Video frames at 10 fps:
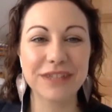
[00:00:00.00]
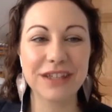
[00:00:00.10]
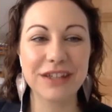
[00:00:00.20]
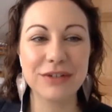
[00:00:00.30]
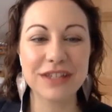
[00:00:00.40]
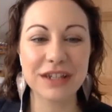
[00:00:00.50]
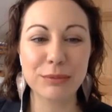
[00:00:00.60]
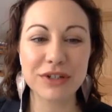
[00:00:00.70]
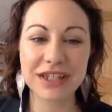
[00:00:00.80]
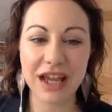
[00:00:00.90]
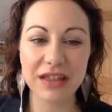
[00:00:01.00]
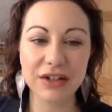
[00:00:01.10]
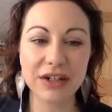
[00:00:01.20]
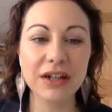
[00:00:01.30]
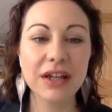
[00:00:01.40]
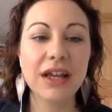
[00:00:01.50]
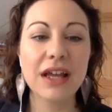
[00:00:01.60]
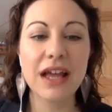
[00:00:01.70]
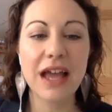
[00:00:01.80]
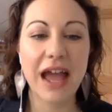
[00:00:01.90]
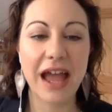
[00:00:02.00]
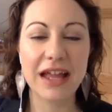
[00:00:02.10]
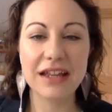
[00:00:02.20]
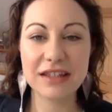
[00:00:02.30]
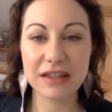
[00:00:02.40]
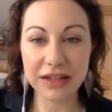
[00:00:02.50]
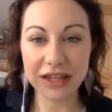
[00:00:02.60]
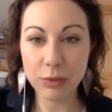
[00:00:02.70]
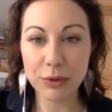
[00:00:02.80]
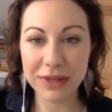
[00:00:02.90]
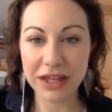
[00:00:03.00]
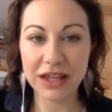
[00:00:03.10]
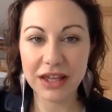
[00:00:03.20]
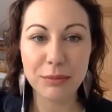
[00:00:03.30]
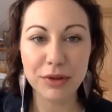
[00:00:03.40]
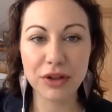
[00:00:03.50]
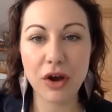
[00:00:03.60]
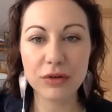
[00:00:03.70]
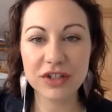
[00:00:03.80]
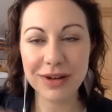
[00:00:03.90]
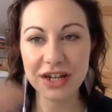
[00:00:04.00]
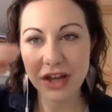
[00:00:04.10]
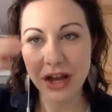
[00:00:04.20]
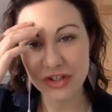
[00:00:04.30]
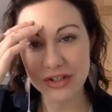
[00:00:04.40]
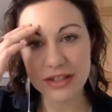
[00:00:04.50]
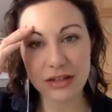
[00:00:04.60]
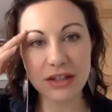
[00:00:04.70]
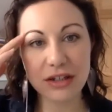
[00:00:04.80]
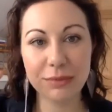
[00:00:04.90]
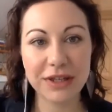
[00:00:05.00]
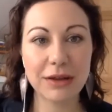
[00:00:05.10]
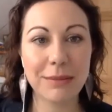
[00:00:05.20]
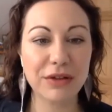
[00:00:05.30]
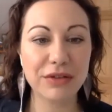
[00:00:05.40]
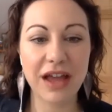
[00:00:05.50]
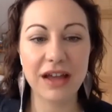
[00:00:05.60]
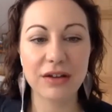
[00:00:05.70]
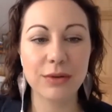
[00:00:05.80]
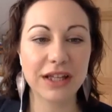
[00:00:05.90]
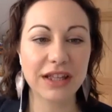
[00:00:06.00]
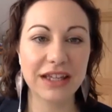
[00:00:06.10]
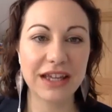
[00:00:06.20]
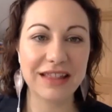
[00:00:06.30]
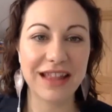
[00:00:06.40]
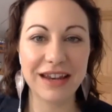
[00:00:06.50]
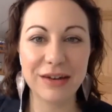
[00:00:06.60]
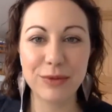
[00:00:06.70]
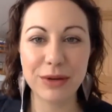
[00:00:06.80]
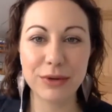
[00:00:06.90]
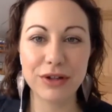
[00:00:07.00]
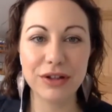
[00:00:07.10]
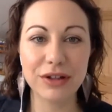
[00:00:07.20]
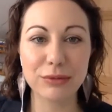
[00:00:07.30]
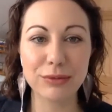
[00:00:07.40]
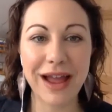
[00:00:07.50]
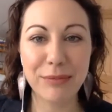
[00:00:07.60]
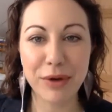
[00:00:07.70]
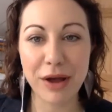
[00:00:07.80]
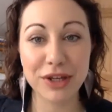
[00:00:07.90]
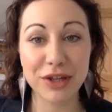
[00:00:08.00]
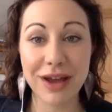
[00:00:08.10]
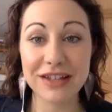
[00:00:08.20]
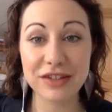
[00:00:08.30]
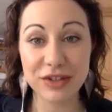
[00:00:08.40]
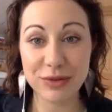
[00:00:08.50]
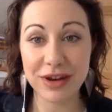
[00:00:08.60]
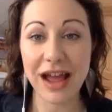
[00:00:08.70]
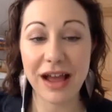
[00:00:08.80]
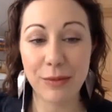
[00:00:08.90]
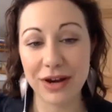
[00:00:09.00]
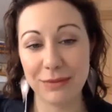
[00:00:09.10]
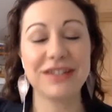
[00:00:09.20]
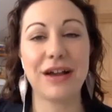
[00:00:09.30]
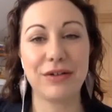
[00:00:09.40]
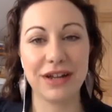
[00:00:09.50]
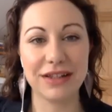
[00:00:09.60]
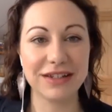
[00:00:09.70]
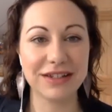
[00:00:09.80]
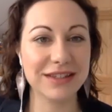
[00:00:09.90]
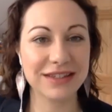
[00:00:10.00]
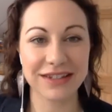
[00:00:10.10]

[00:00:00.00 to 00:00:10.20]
you and Selena put together, and the link will be below. Do you want to talk just a little bit about that quickly, and then we will wrap up? But you guys do not want to miss out on this.